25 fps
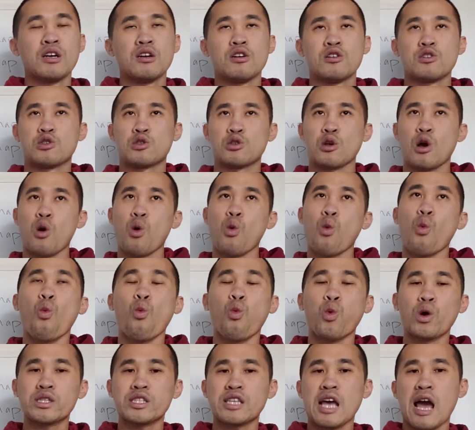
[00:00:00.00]
So
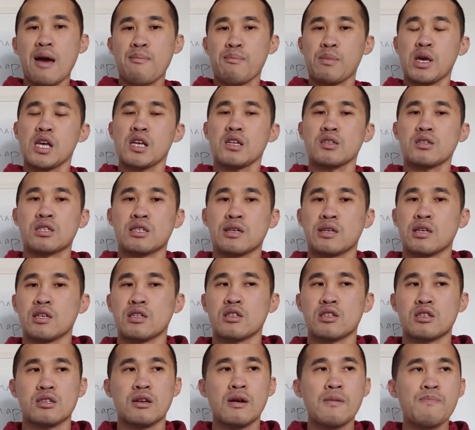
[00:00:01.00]
what that means
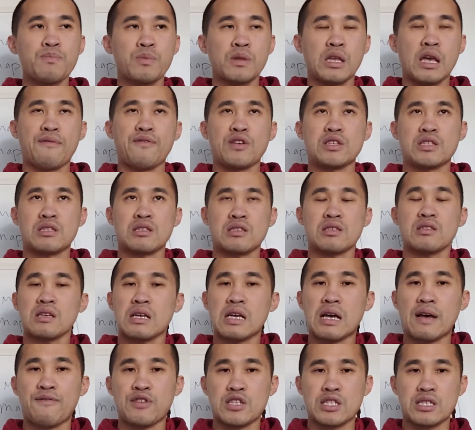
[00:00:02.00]
is, if
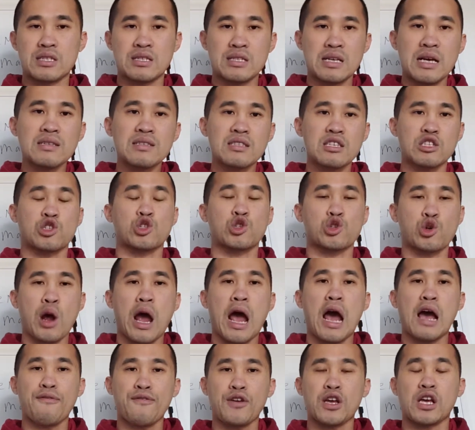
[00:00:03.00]
it senses
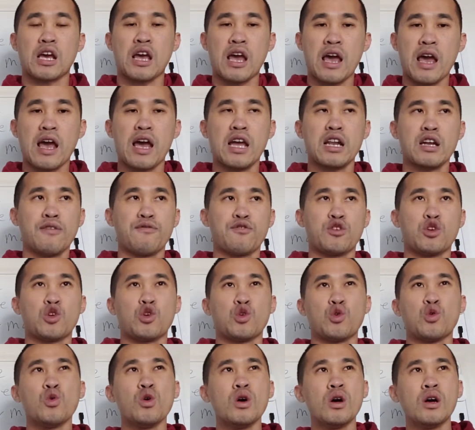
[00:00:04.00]
traffic ahead of
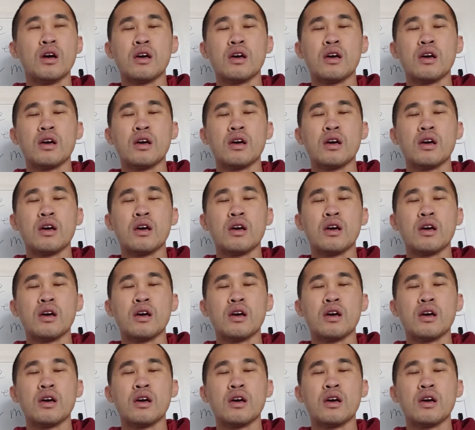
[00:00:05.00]
you,